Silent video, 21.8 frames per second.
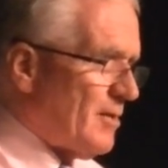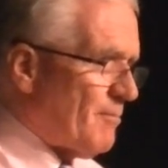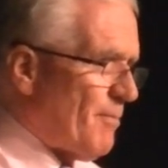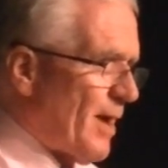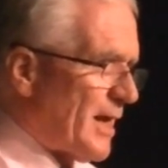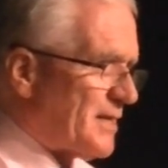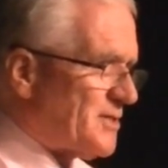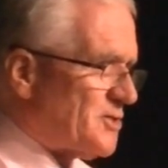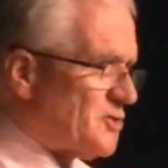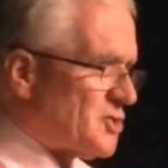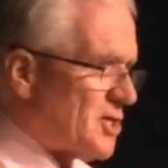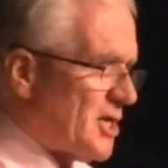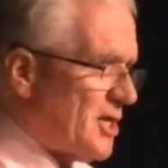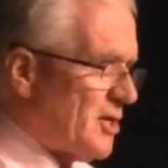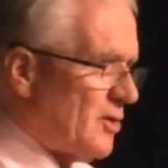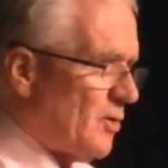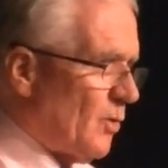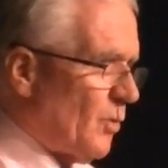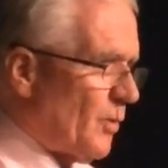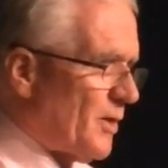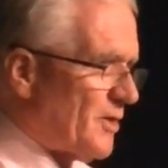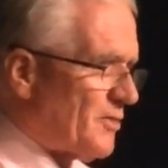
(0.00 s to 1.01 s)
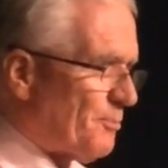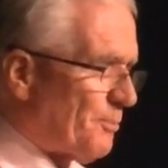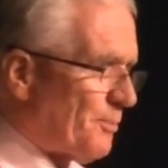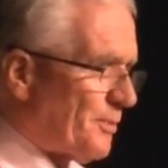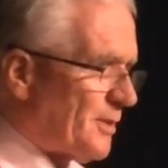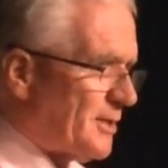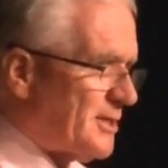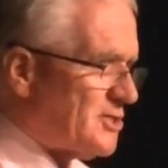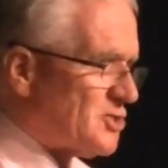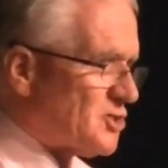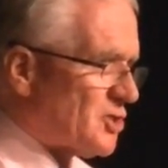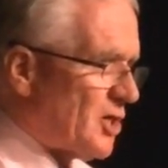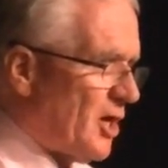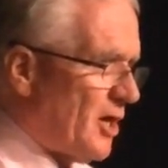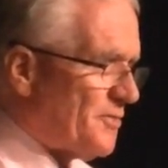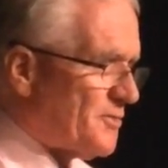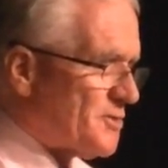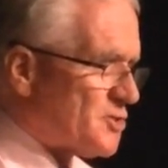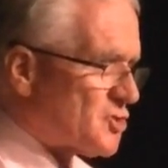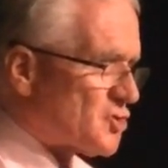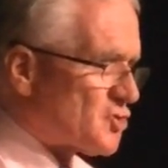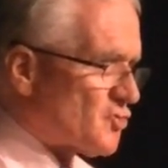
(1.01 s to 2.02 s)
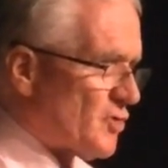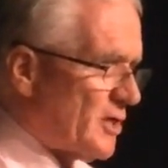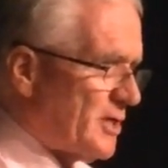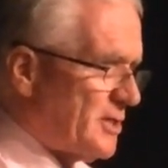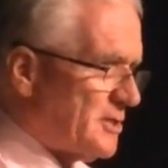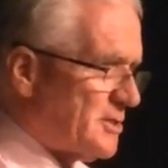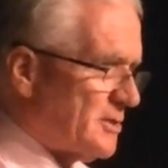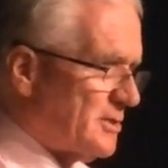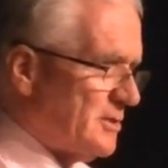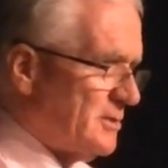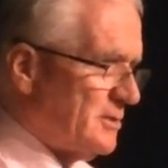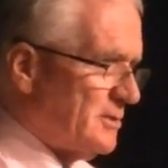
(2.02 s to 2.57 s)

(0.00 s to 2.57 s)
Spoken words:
but deal with police on the street,